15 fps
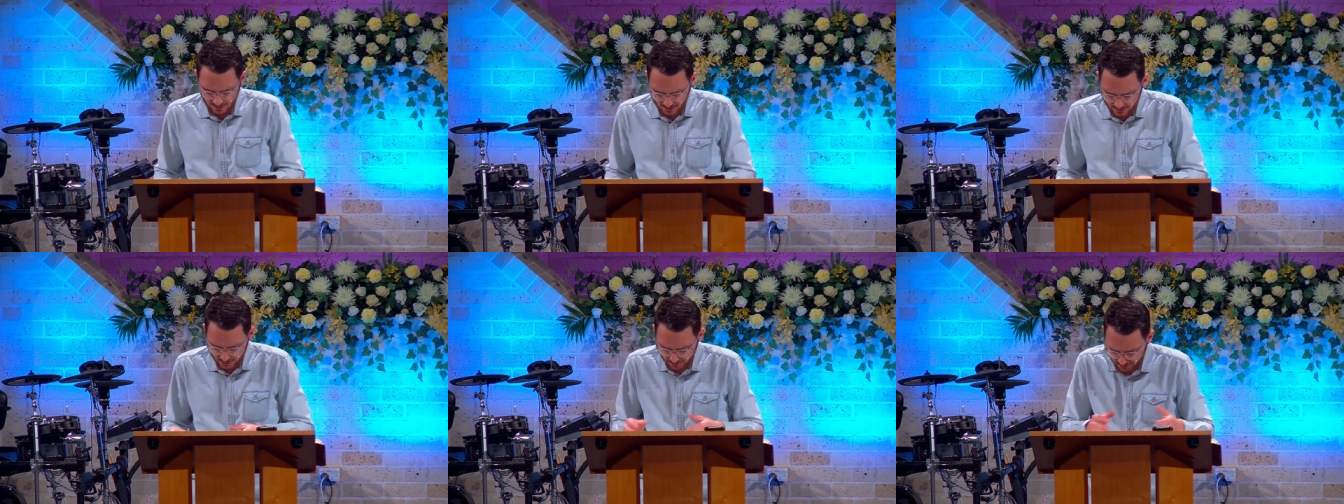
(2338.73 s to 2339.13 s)

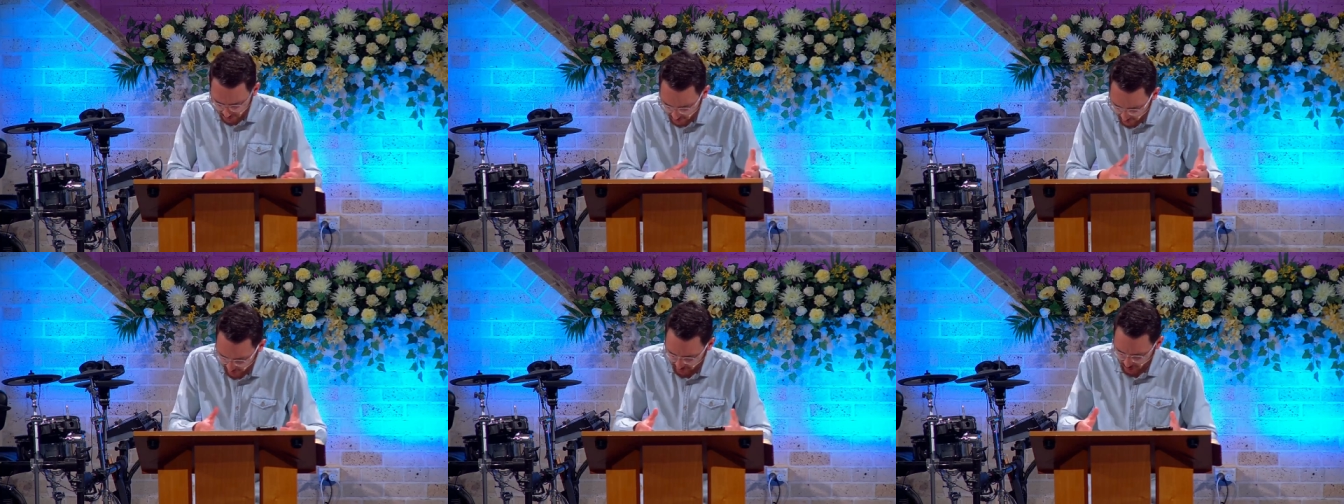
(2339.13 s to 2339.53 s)
So the
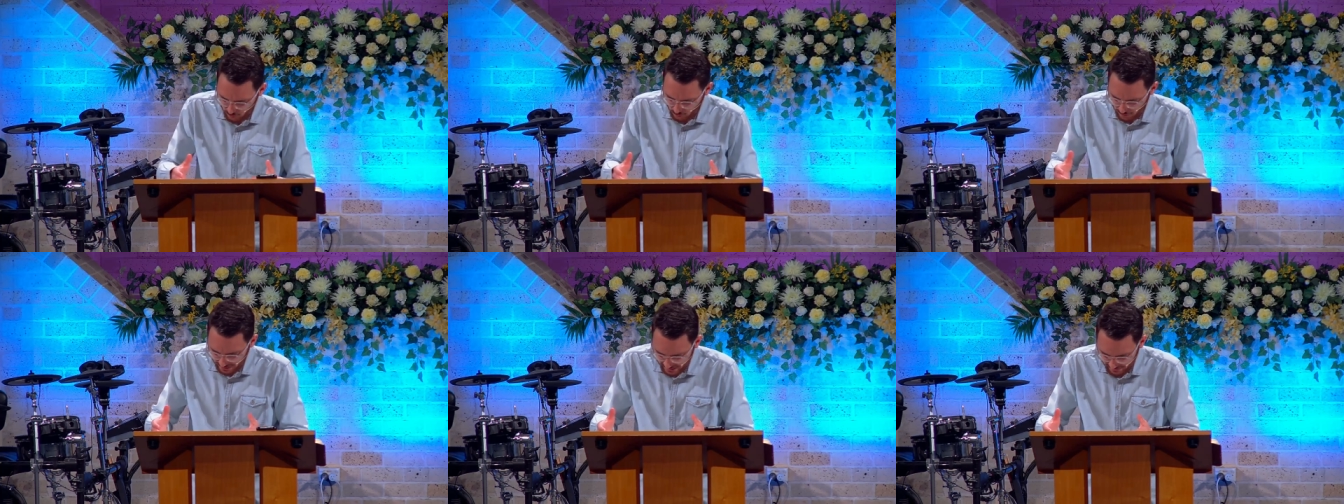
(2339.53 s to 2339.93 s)
servant
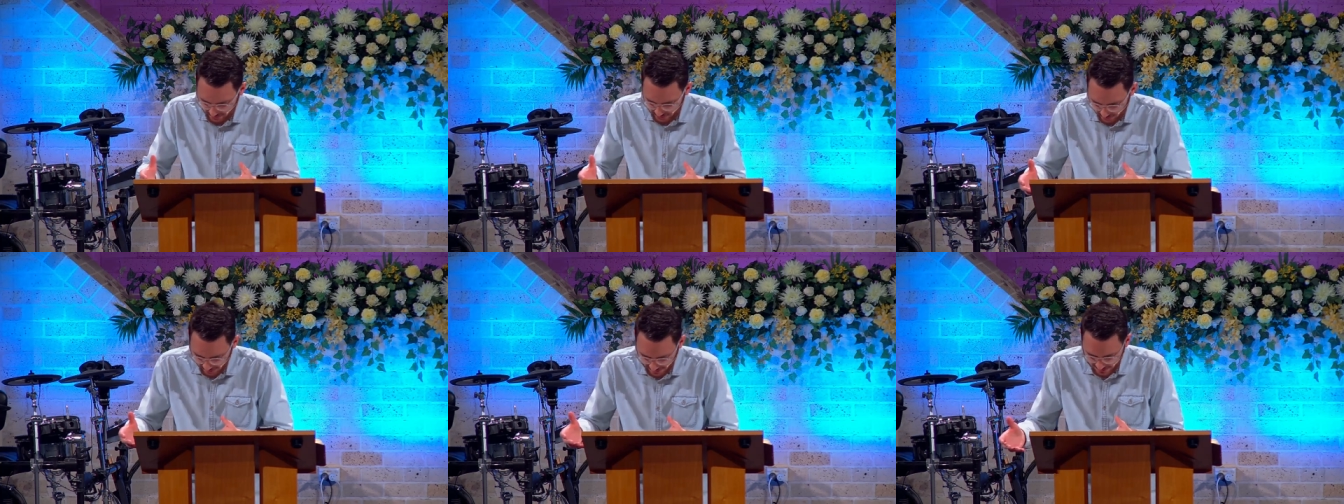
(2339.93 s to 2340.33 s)
will give
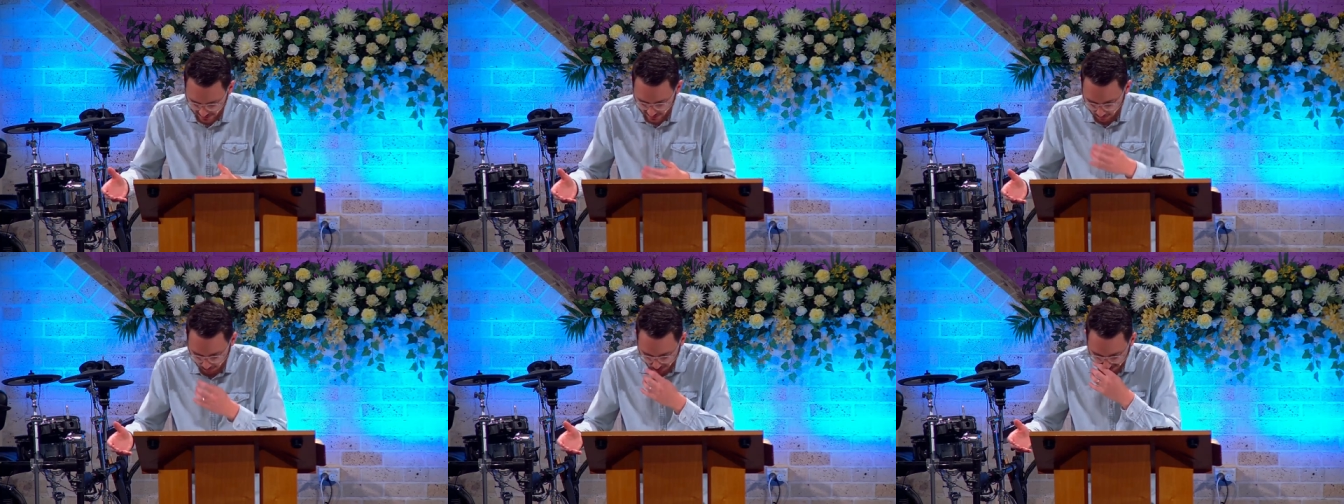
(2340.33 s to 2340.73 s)
sight to
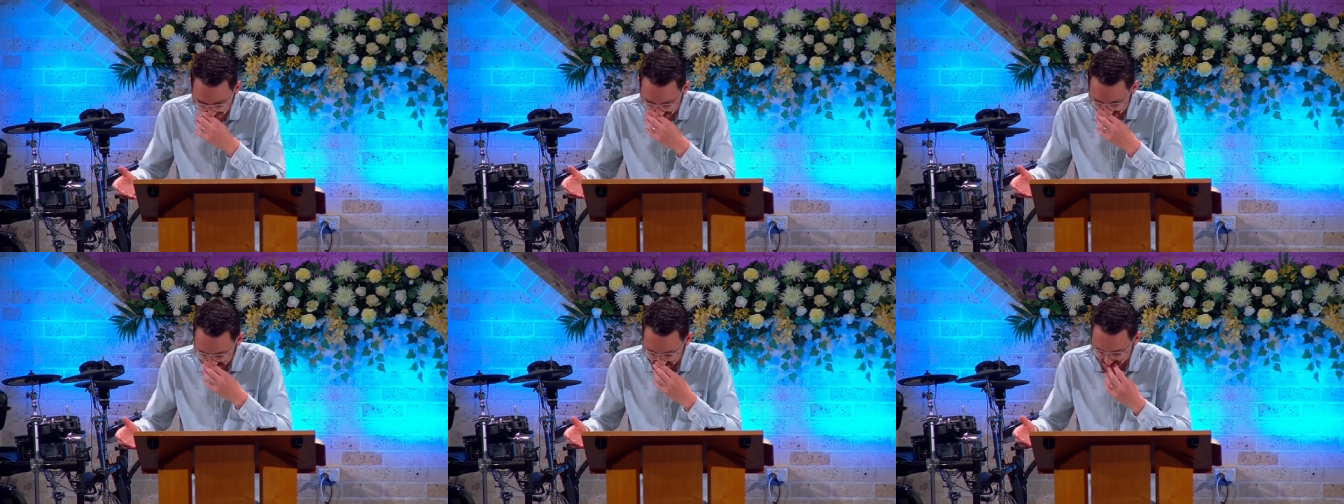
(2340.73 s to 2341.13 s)
the
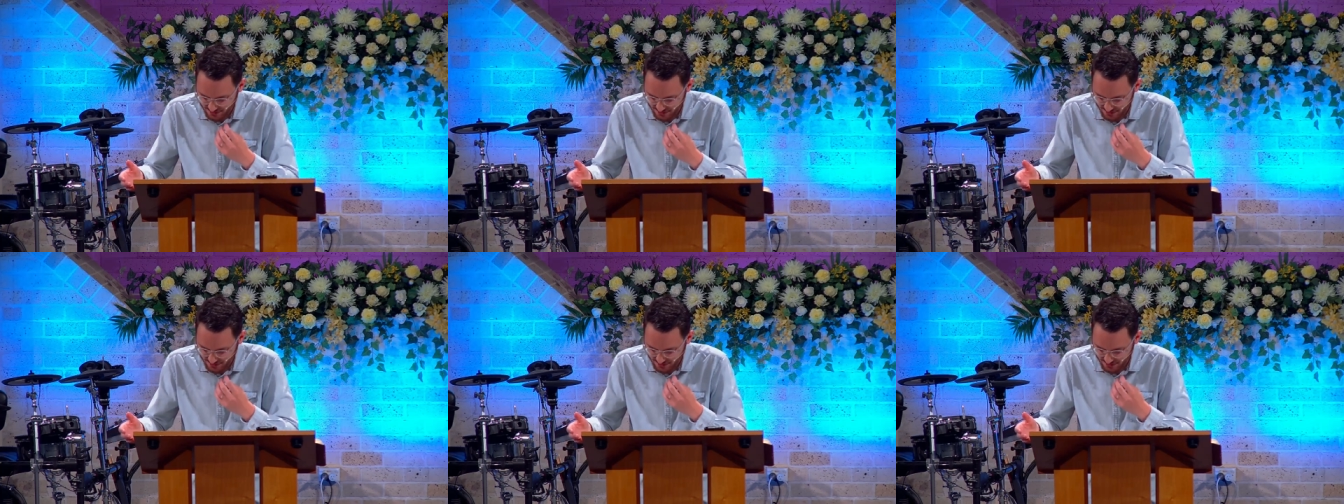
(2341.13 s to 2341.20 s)
blind,